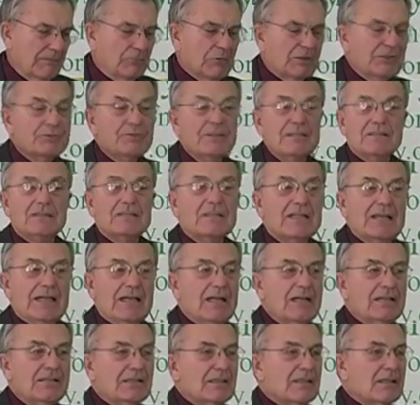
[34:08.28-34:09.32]
written
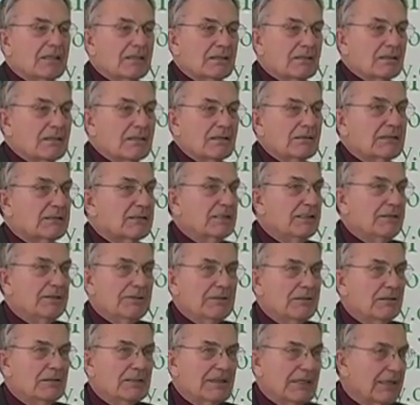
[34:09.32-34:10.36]
to
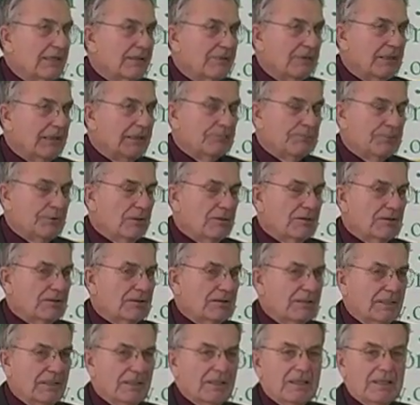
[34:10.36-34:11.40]
Senator Conrad
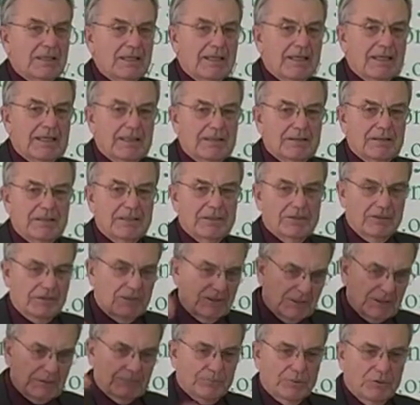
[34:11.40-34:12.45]
Burns, and to
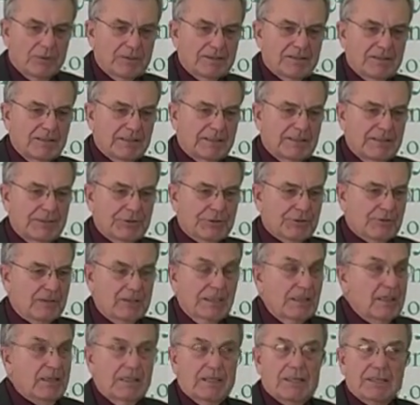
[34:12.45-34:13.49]
support this issue.
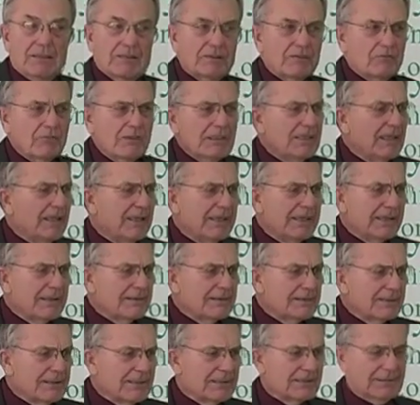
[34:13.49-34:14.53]
And what the heck
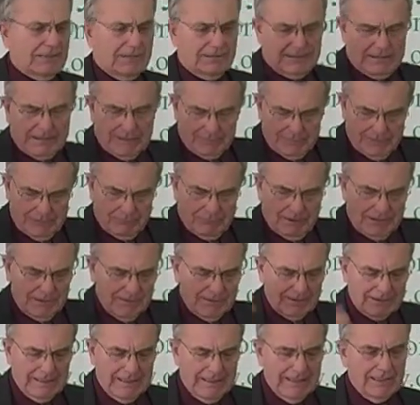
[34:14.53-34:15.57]
is this? The sovereignty? What
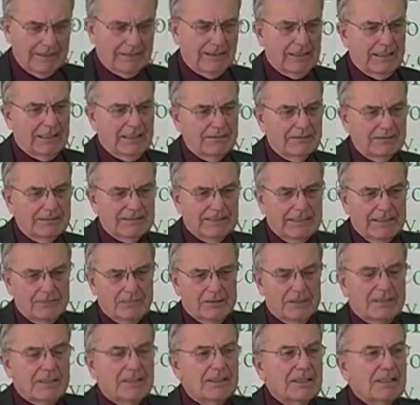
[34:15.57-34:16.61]
is that? How does that
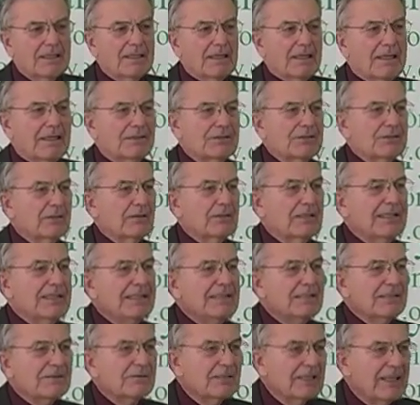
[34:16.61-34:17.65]
work? And so
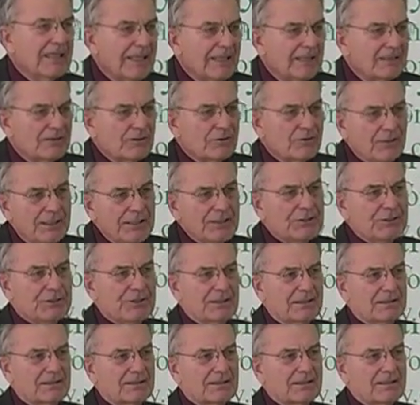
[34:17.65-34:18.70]
he's going to ask
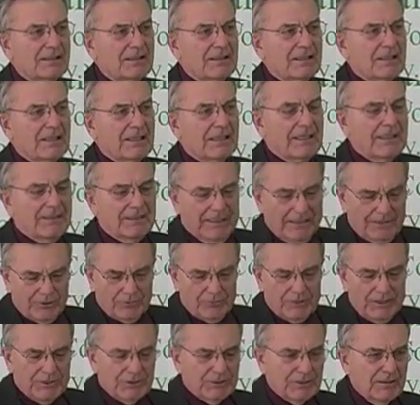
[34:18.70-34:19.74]
questions, and that
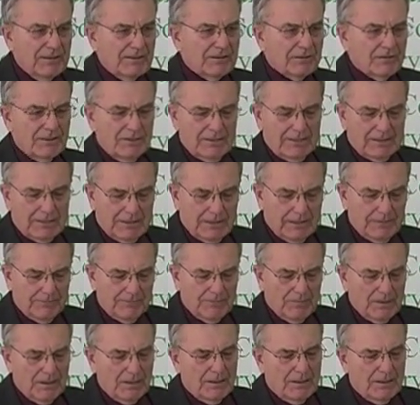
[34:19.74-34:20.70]
question is going to come